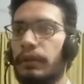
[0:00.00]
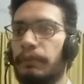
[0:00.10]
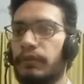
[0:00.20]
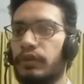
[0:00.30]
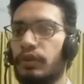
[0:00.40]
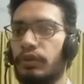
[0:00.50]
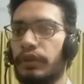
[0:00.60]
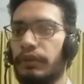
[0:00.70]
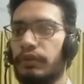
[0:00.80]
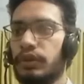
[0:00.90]
So we
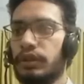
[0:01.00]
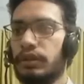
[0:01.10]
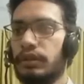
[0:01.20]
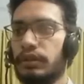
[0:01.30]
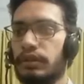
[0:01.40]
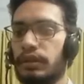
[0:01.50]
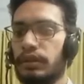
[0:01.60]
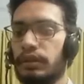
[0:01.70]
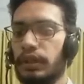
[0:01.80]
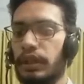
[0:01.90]
have to just
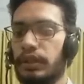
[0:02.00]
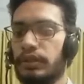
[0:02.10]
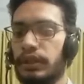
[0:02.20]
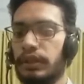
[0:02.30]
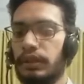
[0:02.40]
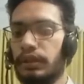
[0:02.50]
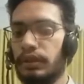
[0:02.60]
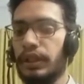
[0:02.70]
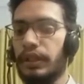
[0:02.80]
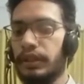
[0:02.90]
arrange the
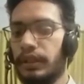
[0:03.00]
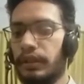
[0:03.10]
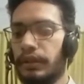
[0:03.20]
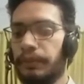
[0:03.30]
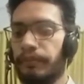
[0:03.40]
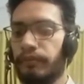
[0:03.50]
dataset here.